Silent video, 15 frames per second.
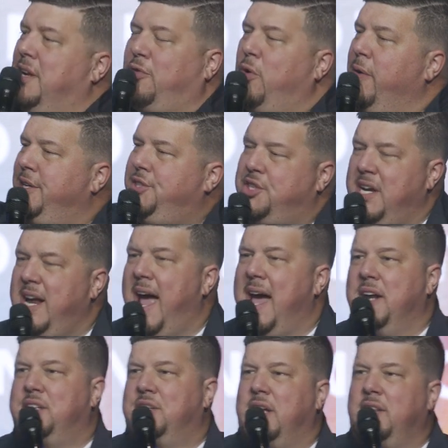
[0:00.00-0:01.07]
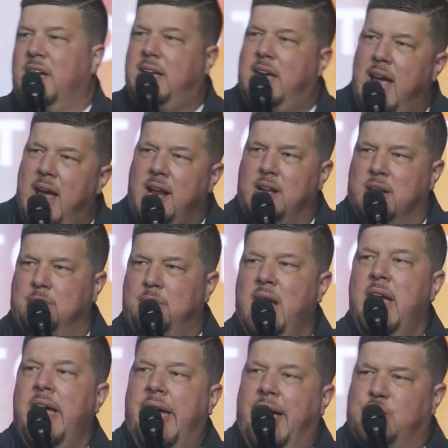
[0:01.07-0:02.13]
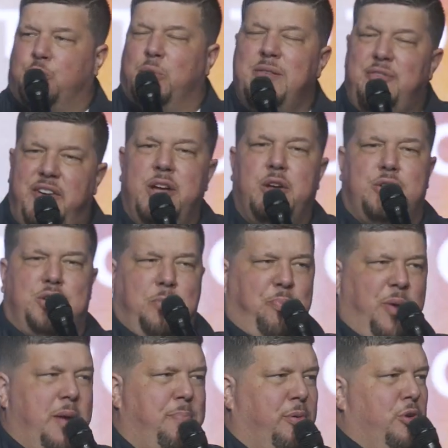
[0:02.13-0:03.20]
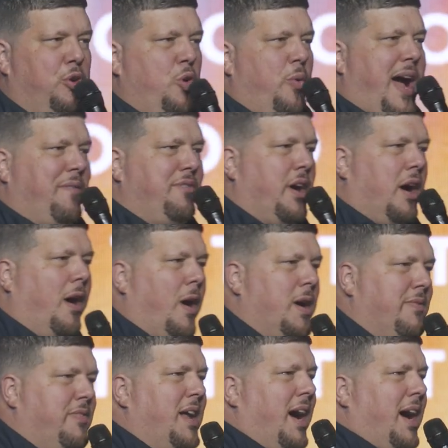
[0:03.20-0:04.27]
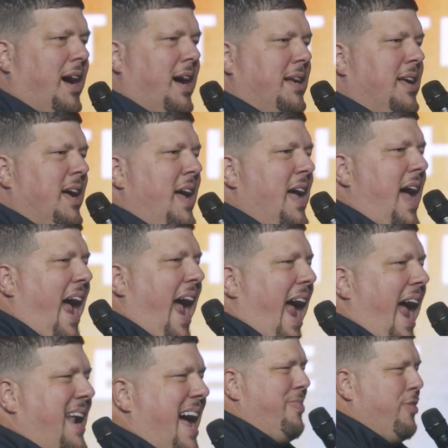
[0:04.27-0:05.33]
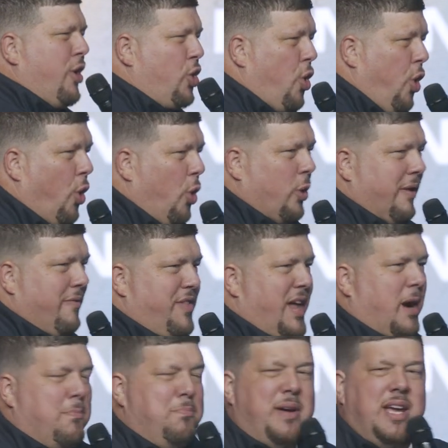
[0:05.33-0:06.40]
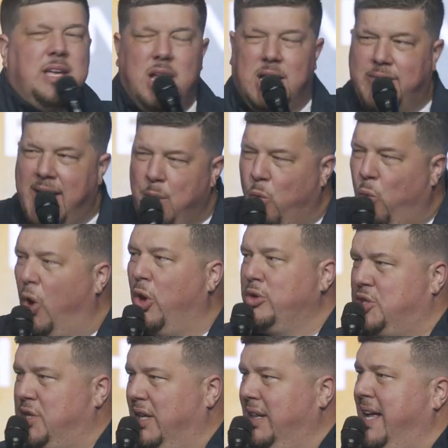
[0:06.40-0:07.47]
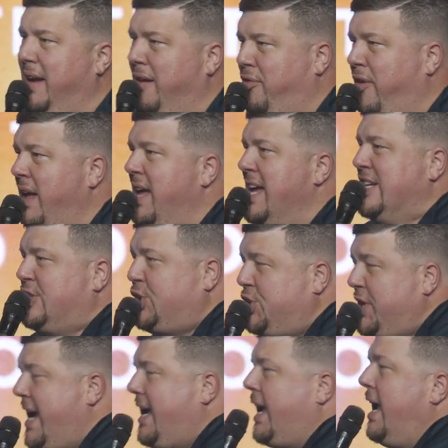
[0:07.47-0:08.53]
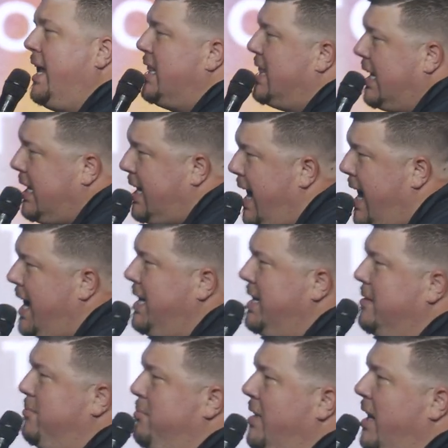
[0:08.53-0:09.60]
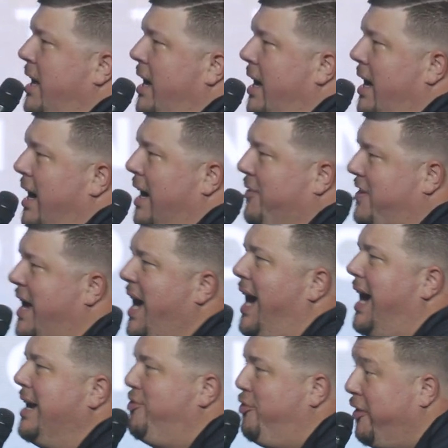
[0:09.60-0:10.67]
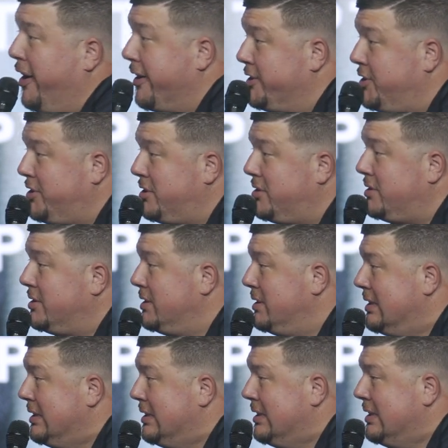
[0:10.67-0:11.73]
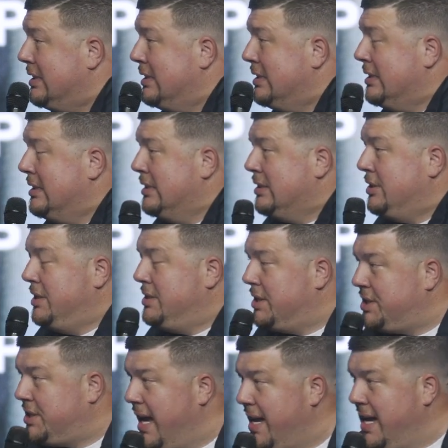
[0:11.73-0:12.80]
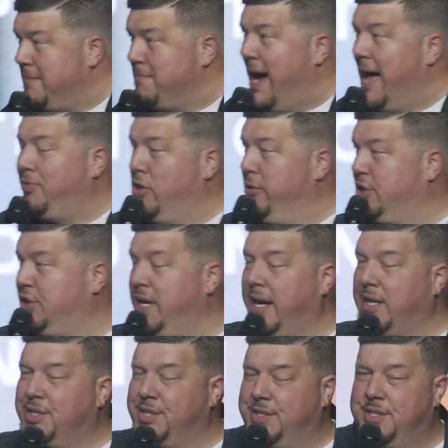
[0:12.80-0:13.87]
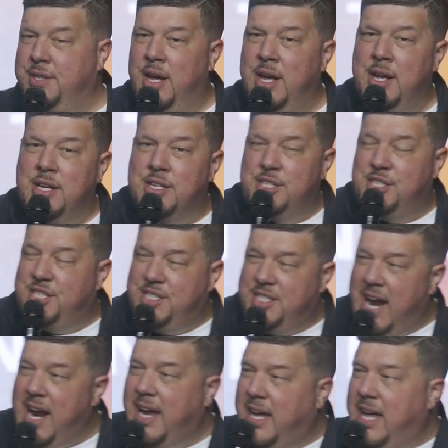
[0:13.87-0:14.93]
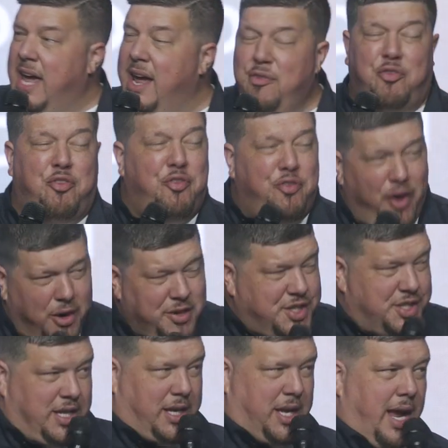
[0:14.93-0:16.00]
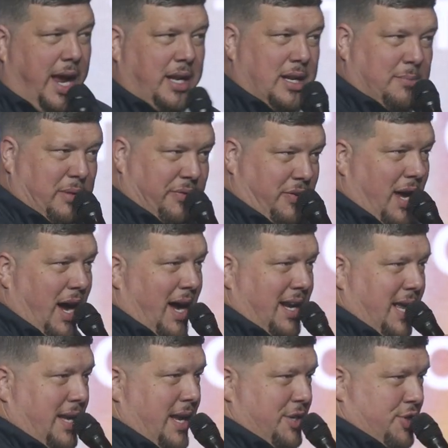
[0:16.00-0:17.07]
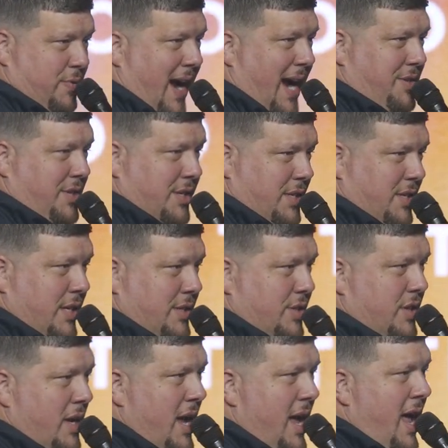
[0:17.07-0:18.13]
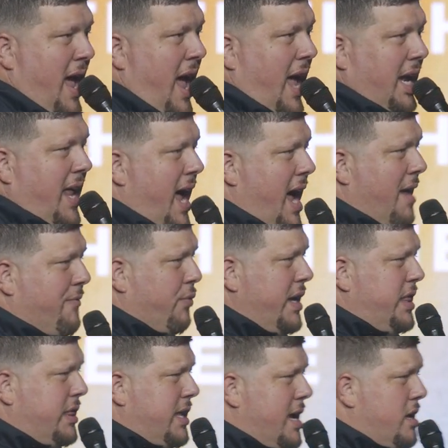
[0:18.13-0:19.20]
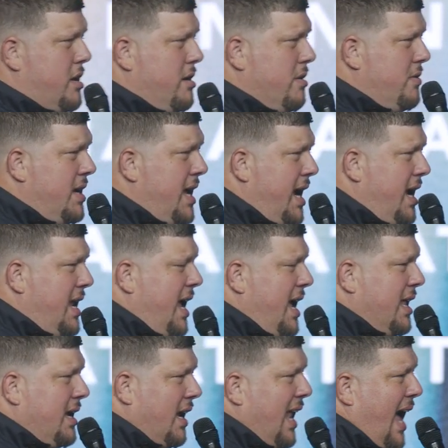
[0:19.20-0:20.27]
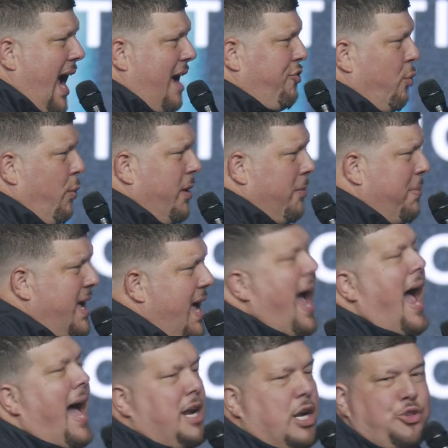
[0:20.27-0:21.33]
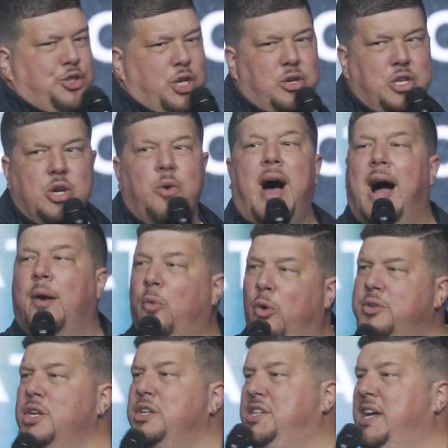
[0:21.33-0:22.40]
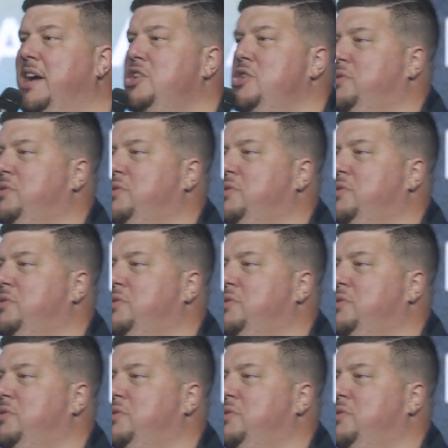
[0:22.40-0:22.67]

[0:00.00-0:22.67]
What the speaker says: of Christianity. The kingdom is revealed to people who have the heart of God, and the core of their being, they want to live seeking the kingdom of God first. Jesus said in Matthew 6, seek ye first the kingdom of God and his righteousness, and everything you need in life will be added to you. I want to tell you